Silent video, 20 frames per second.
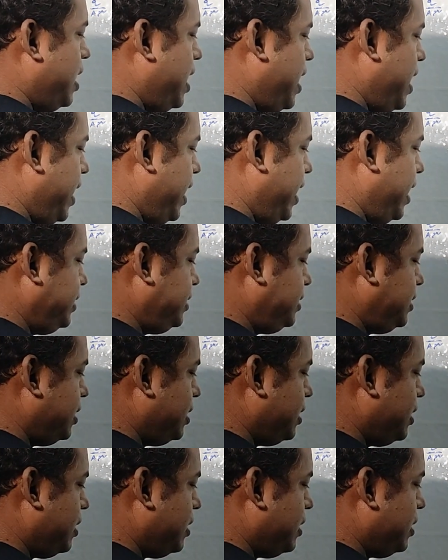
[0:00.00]
and
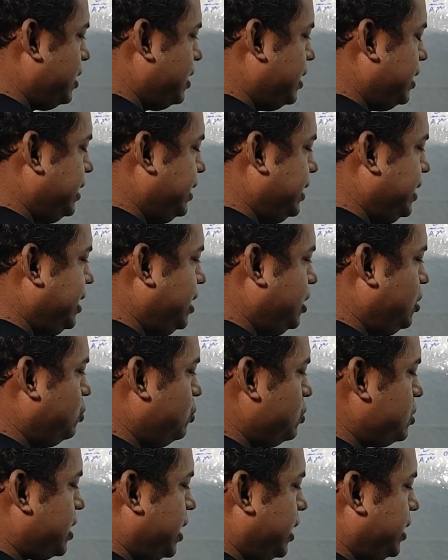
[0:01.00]

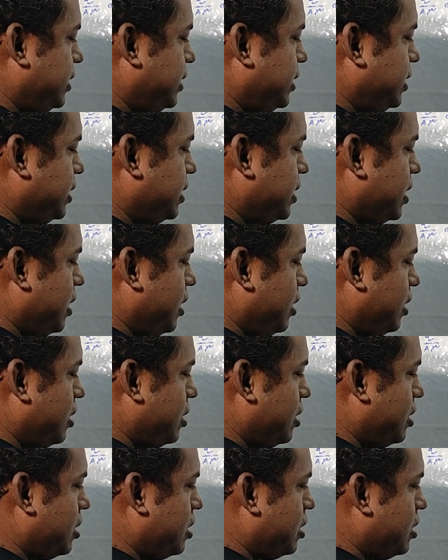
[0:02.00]
E2 sine theta.
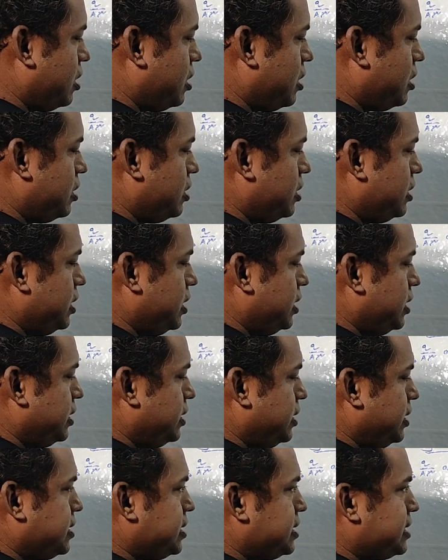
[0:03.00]

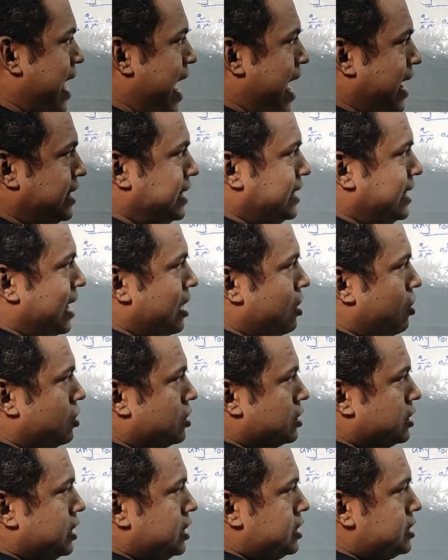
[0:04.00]
This is acting
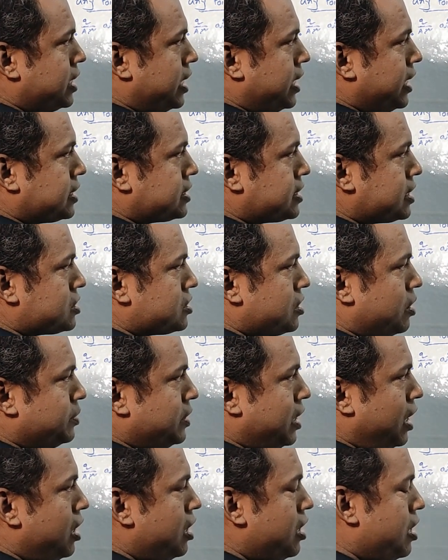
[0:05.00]
along these directions of
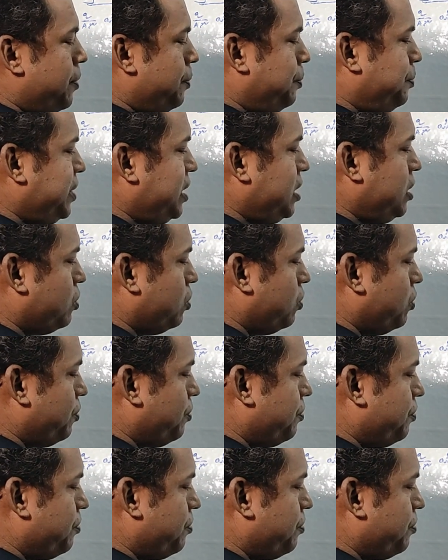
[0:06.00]
the PO.